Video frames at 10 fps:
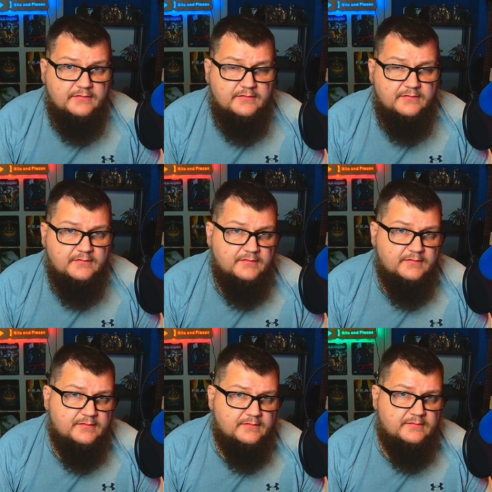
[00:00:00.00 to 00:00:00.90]

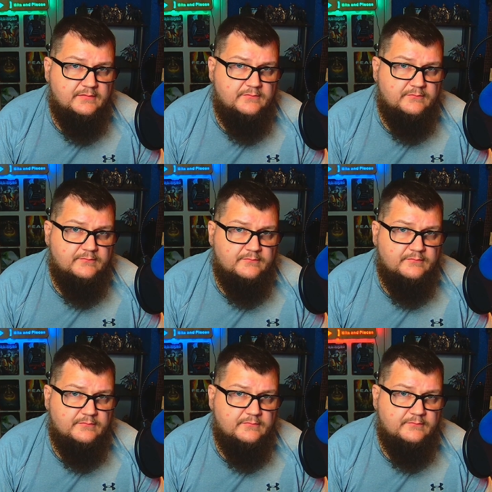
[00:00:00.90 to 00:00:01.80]

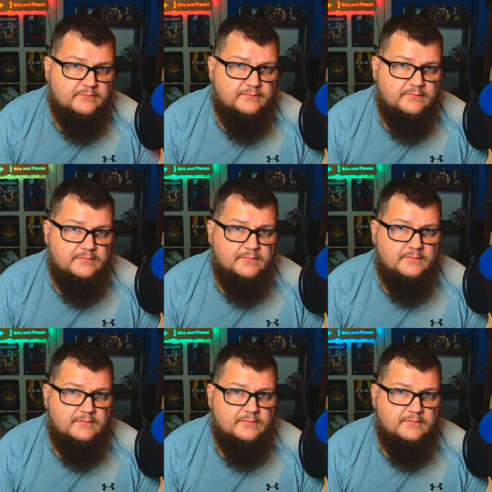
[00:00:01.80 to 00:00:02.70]

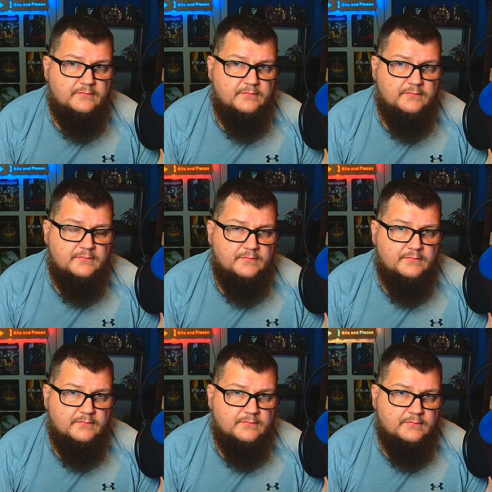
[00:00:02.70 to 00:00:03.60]

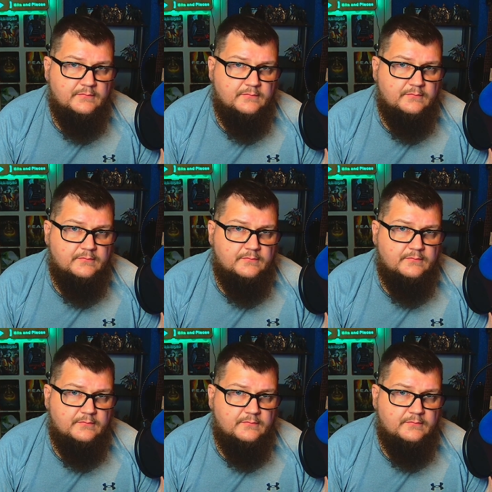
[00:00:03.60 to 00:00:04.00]
[no speech]